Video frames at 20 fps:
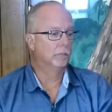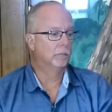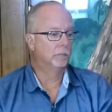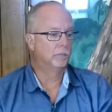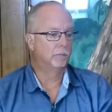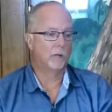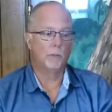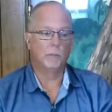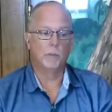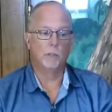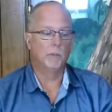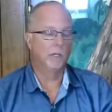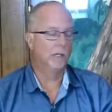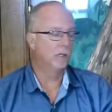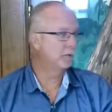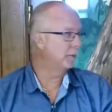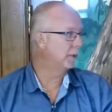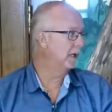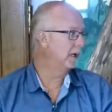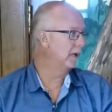Property
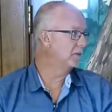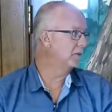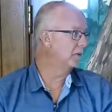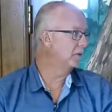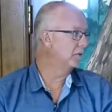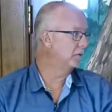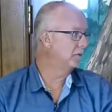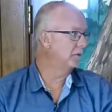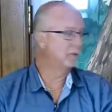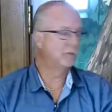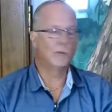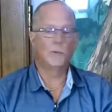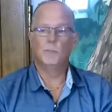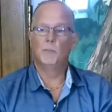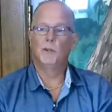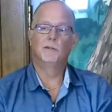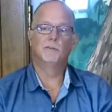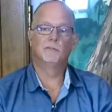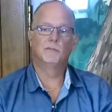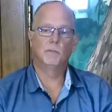management has a
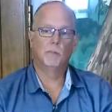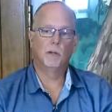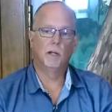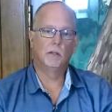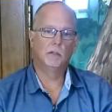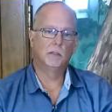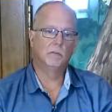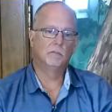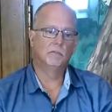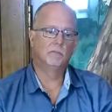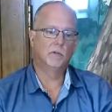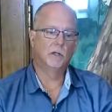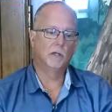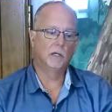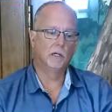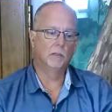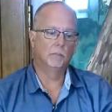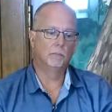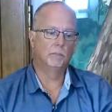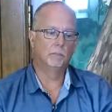tremendous amount
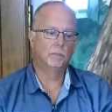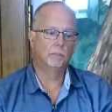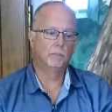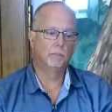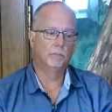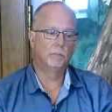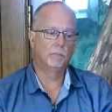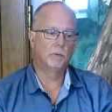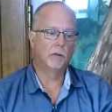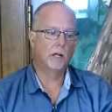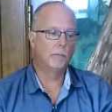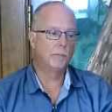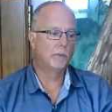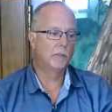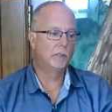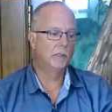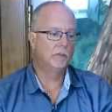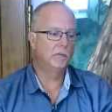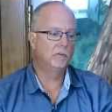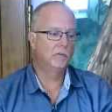of
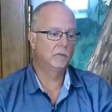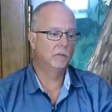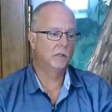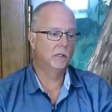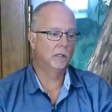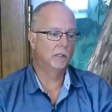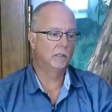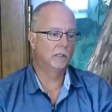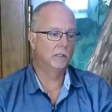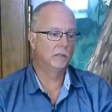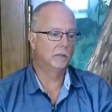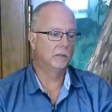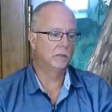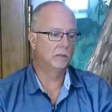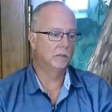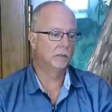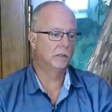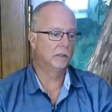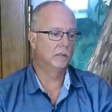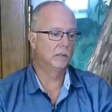properties that
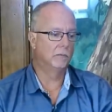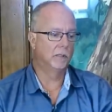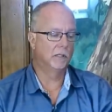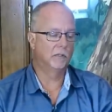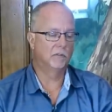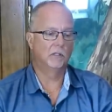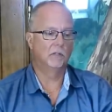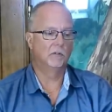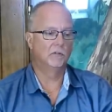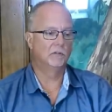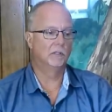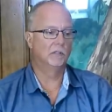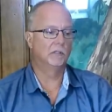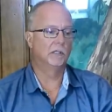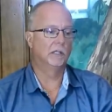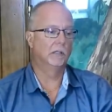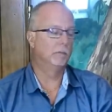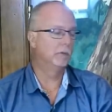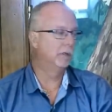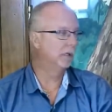they're at the rec centers that they're
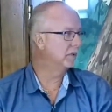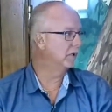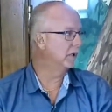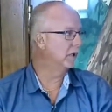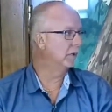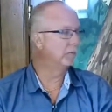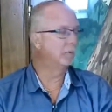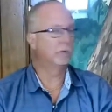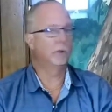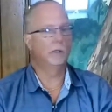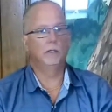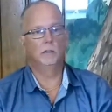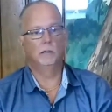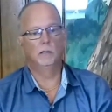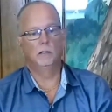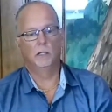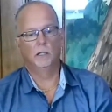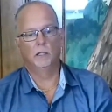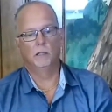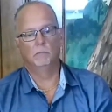getting ready to upgrade
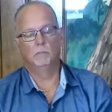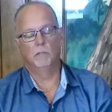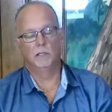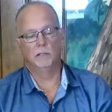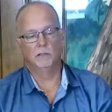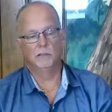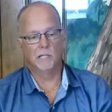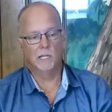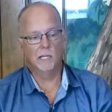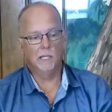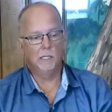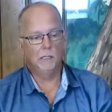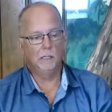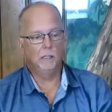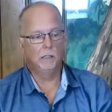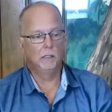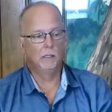and maintain.